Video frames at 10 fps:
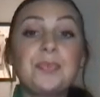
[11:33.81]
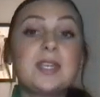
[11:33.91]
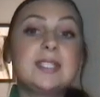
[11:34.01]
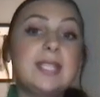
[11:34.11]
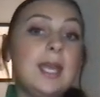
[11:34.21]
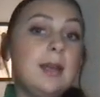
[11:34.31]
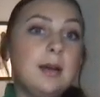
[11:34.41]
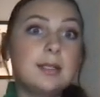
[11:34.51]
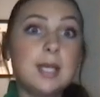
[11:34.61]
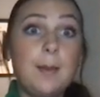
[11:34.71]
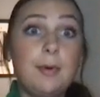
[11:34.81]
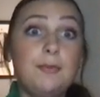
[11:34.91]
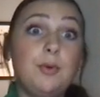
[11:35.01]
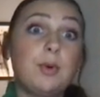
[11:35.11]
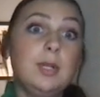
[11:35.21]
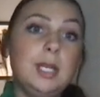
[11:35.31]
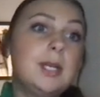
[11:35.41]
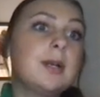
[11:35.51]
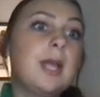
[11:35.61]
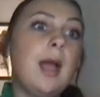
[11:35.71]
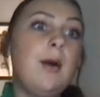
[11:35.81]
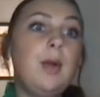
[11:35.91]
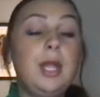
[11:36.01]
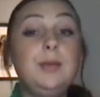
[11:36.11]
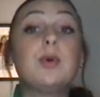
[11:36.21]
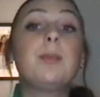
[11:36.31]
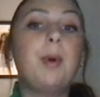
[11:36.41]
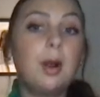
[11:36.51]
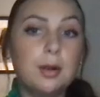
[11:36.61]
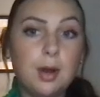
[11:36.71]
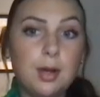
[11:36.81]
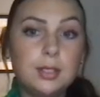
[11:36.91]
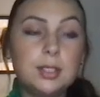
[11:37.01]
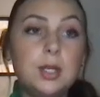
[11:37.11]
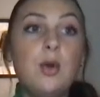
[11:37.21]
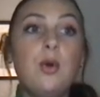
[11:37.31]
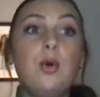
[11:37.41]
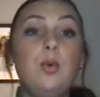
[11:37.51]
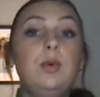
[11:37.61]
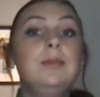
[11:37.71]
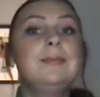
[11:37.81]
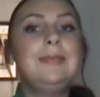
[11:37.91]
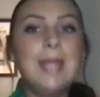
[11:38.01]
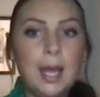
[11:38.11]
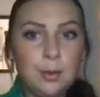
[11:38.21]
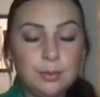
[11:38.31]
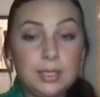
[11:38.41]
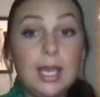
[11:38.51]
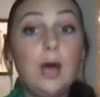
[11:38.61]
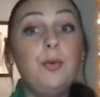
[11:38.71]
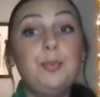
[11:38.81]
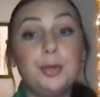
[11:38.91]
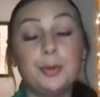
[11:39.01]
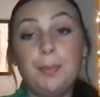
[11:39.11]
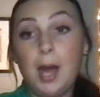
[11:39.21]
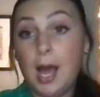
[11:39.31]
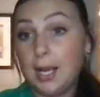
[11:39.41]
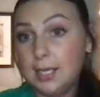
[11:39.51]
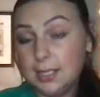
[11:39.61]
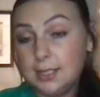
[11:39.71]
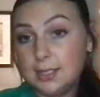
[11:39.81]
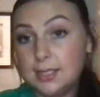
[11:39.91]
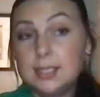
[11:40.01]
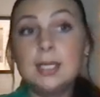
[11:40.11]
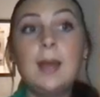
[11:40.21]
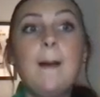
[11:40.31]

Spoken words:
Staying on top of your liquor count and your bar cost will not only help your pockets,